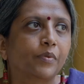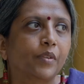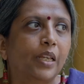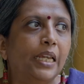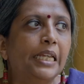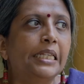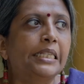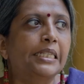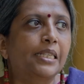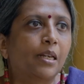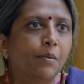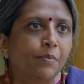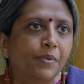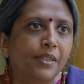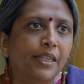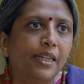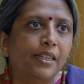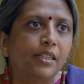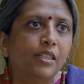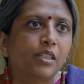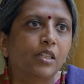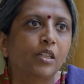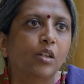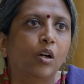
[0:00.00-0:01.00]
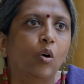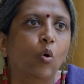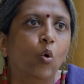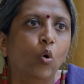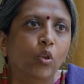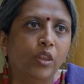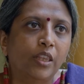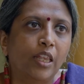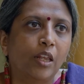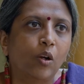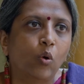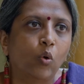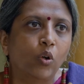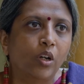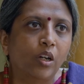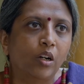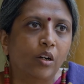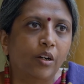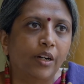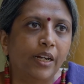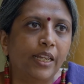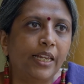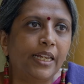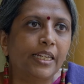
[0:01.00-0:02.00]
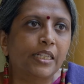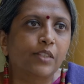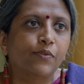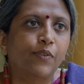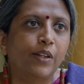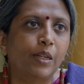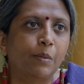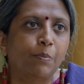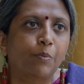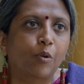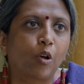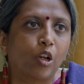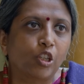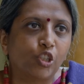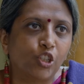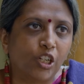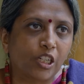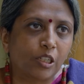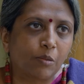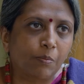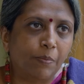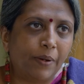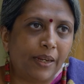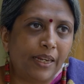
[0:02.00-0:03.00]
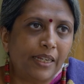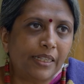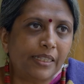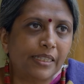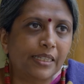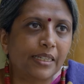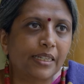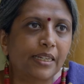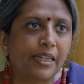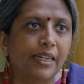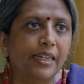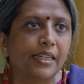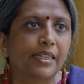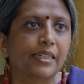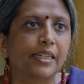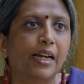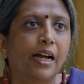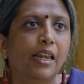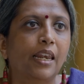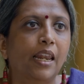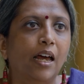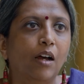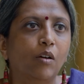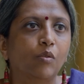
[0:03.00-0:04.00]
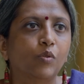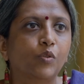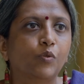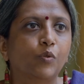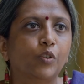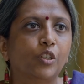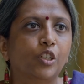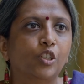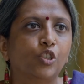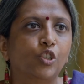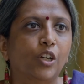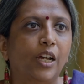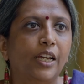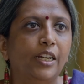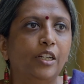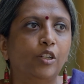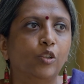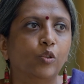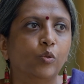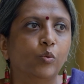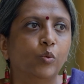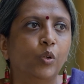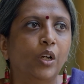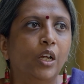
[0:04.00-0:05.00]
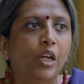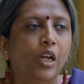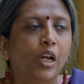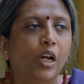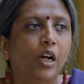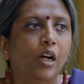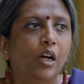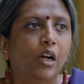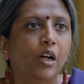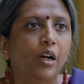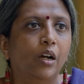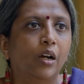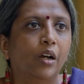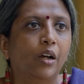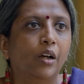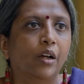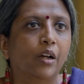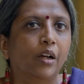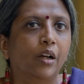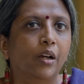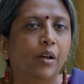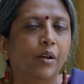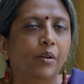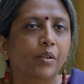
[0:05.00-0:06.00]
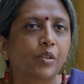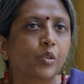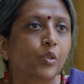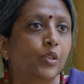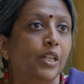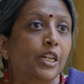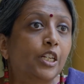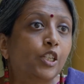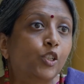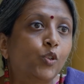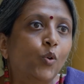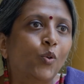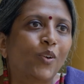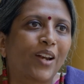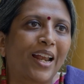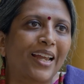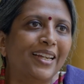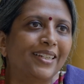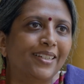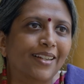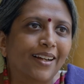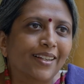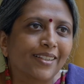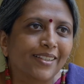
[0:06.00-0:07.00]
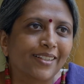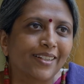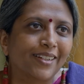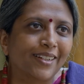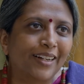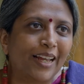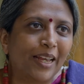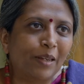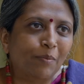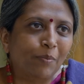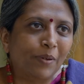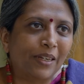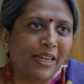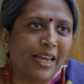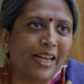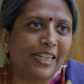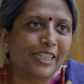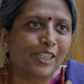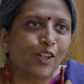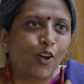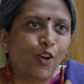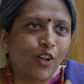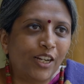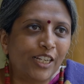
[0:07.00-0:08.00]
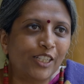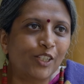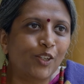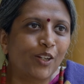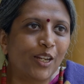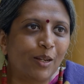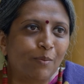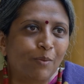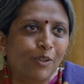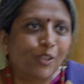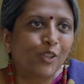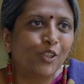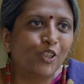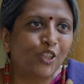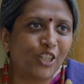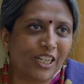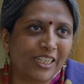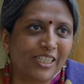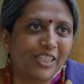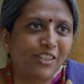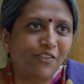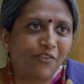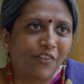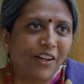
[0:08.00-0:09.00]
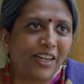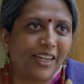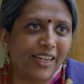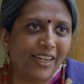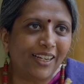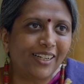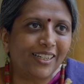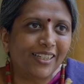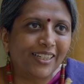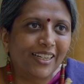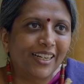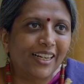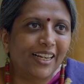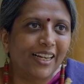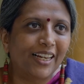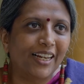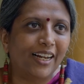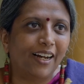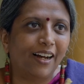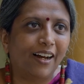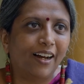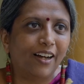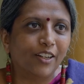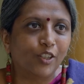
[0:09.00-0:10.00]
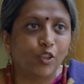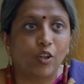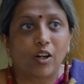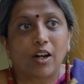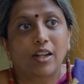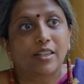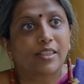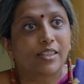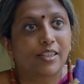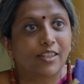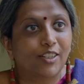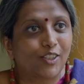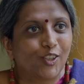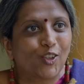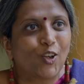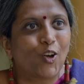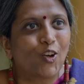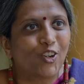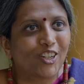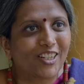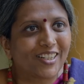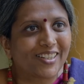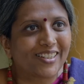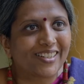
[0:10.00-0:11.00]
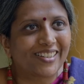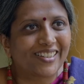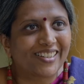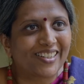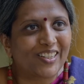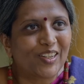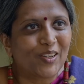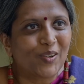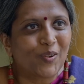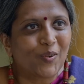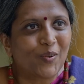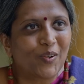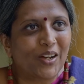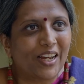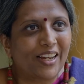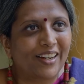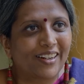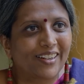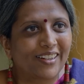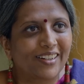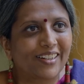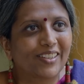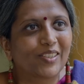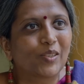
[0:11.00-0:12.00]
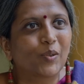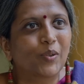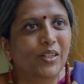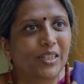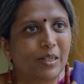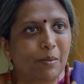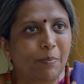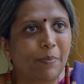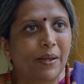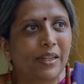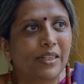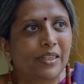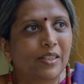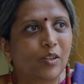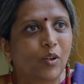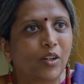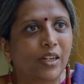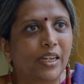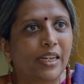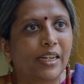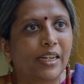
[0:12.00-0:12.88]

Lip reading: in some sense, own their own learning. It's very project-based. It allows for the child to, so there is no right answer in IB. As long as you're able to justify it, your answer is yours, and so it depends on,